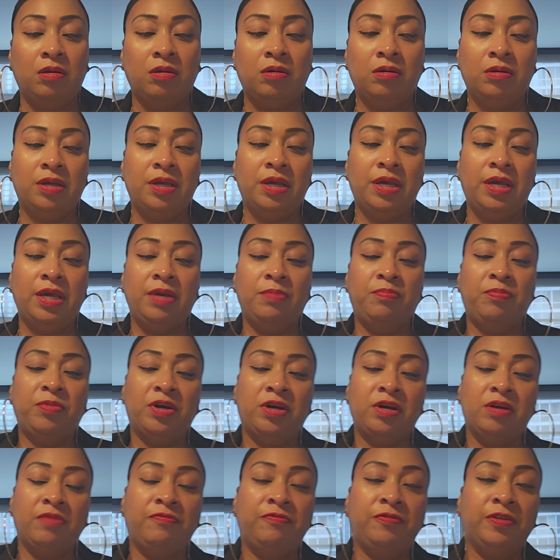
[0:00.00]
okay
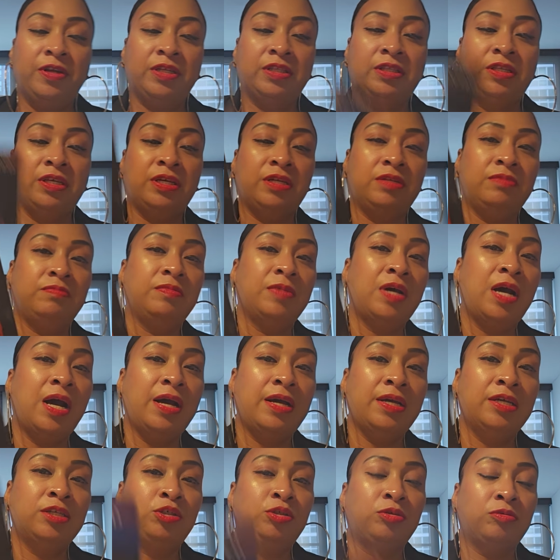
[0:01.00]
but conflicted
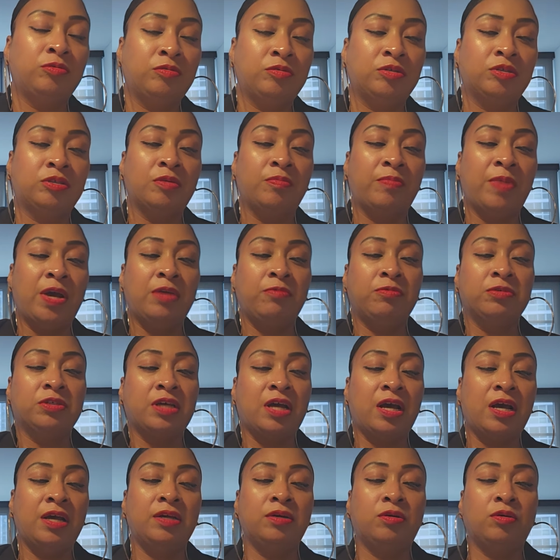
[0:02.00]
hot and somebody was
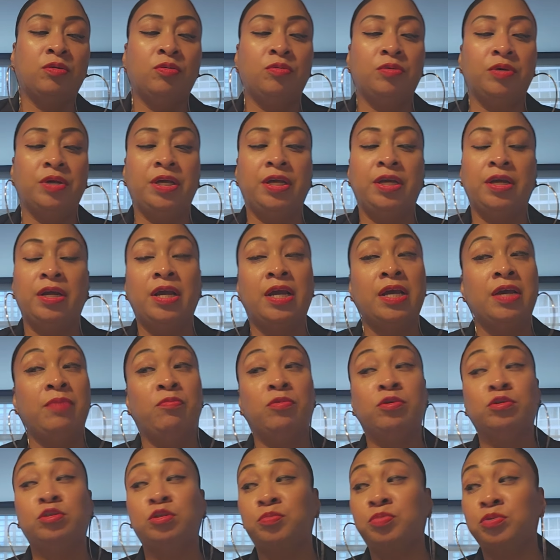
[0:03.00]
hot and cold here and
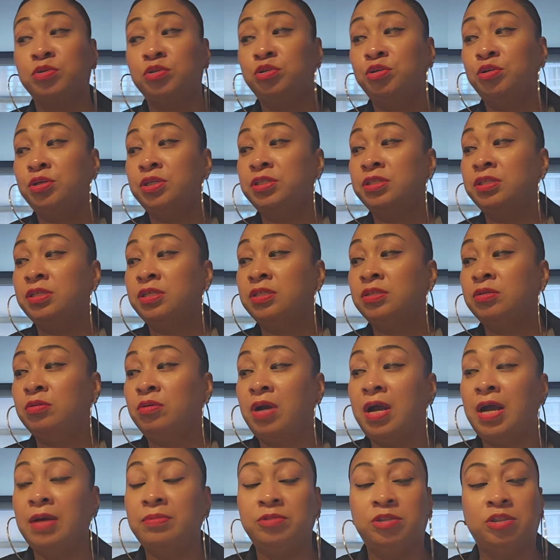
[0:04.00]
multiple choices or
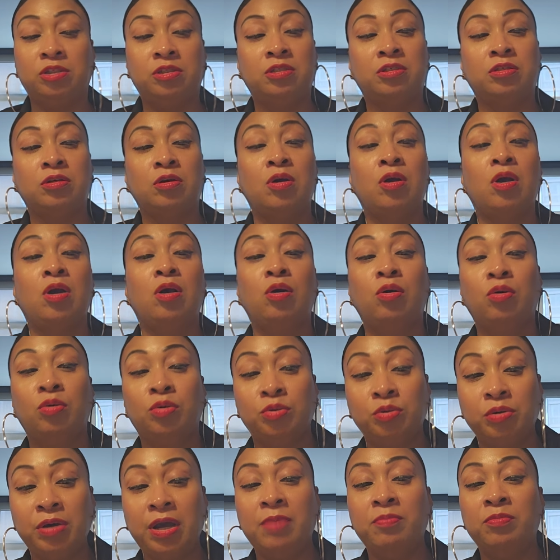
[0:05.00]
options
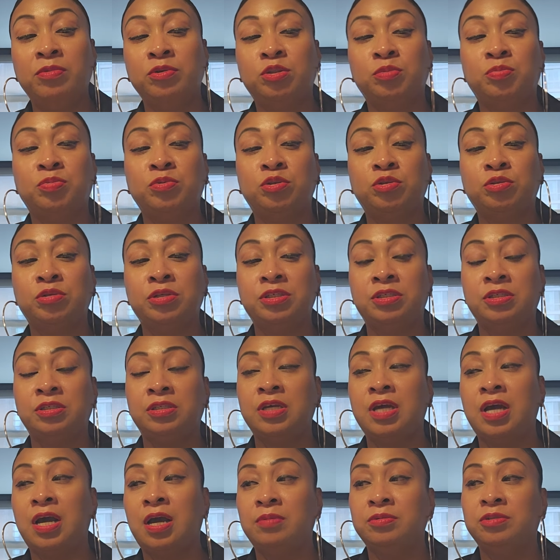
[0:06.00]
well, you have multiple choices
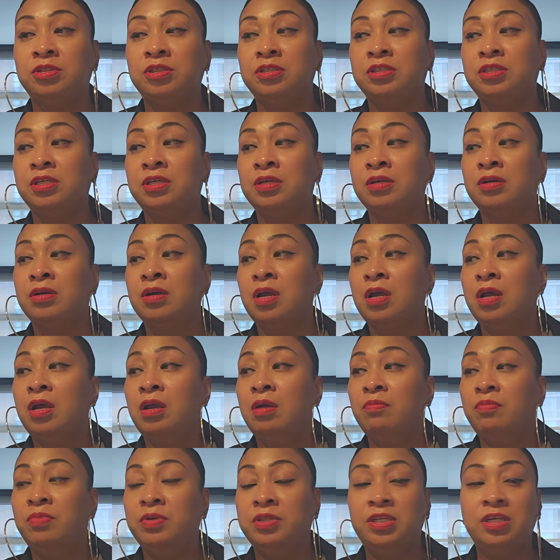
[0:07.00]
and options here
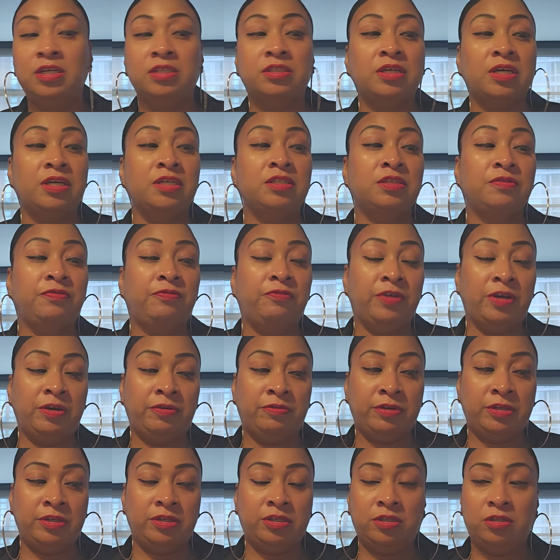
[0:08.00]
but there's an
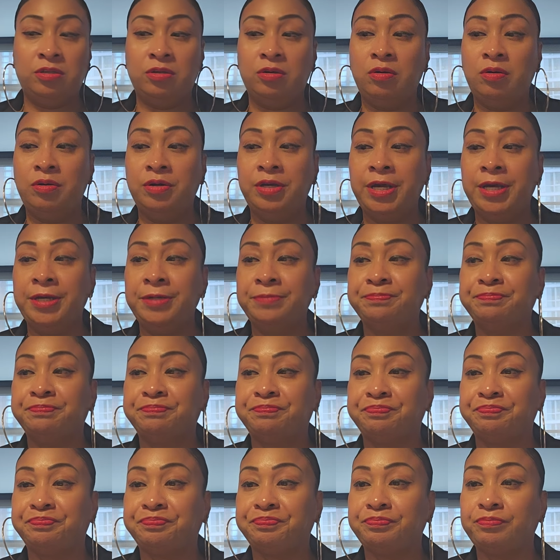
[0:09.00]
interference okay
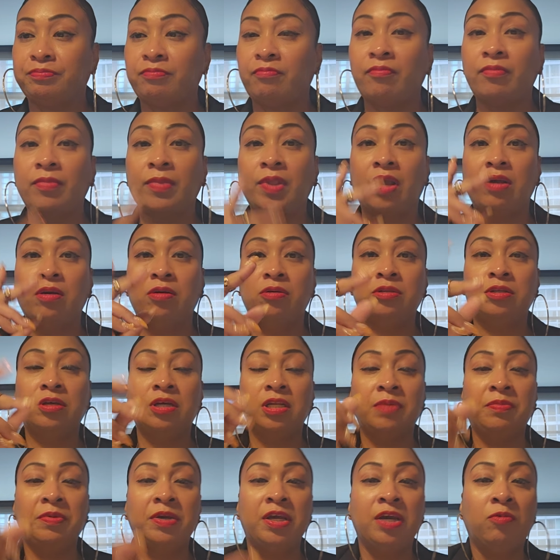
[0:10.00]
hold
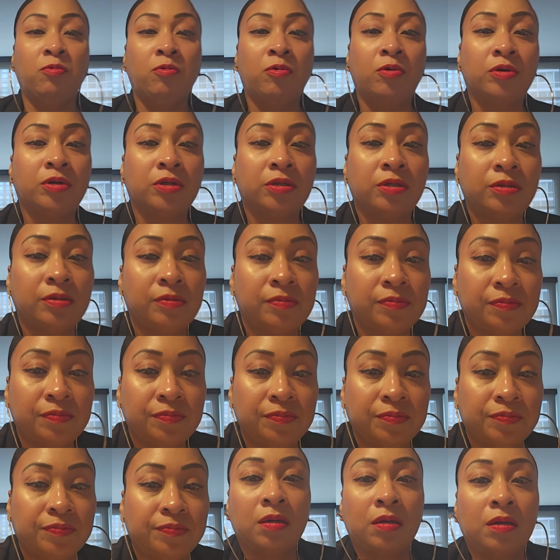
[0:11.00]
on let me get water
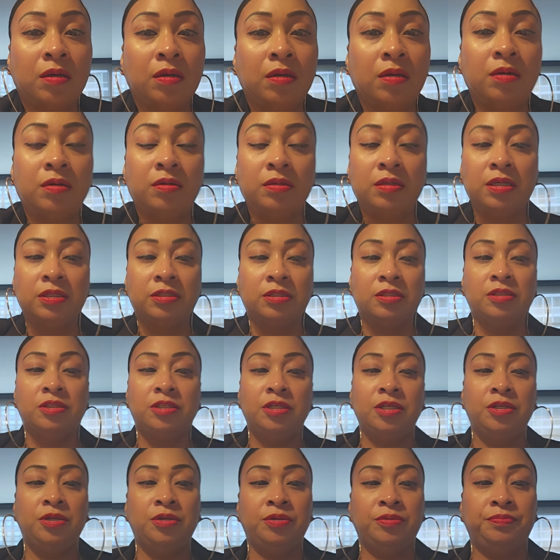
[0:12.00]
Let's
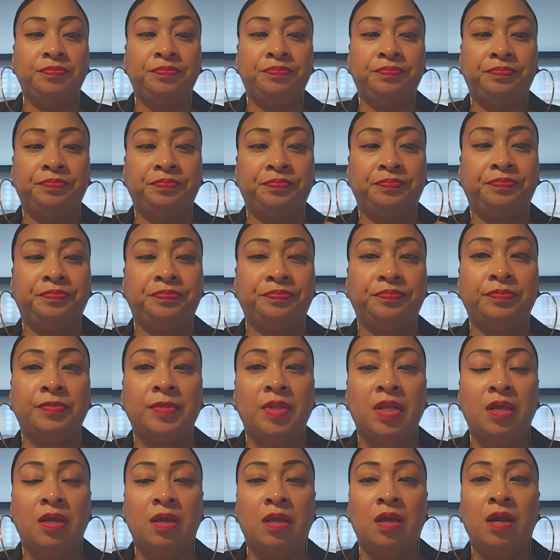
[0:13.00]
continue.
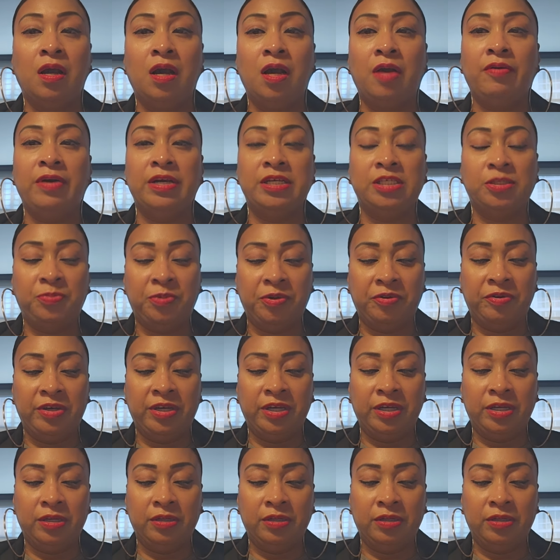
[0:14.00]
All right, Spirit.